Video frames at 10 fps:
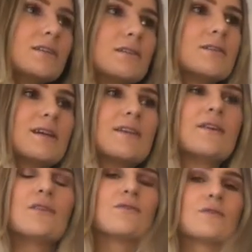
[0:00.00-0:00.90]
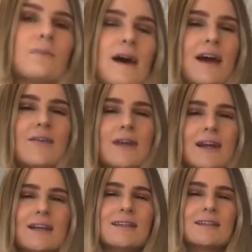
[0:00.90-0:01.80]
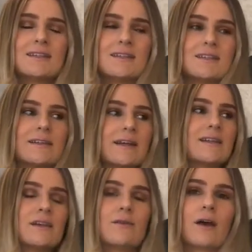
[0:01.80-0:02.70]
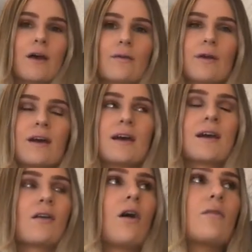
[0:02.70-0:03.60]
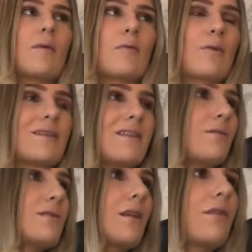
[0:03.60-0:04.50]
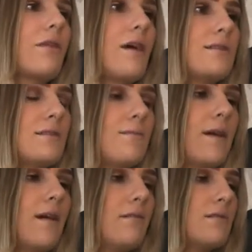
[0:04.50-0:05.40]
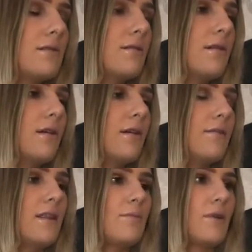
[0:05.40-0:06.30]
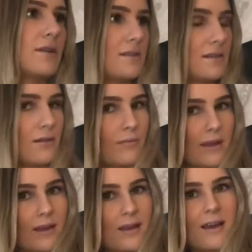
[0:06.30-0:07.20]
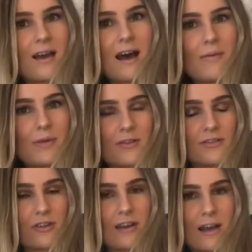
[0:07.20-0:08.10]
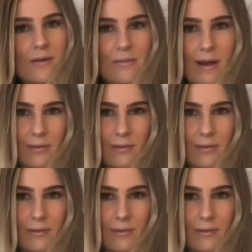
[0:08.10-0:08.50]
do I love it enough to wear it? I don't know. Can't remember the price. I think it was like thirty pound. But the price is still on me. I'll put it on screen anyway. But I'm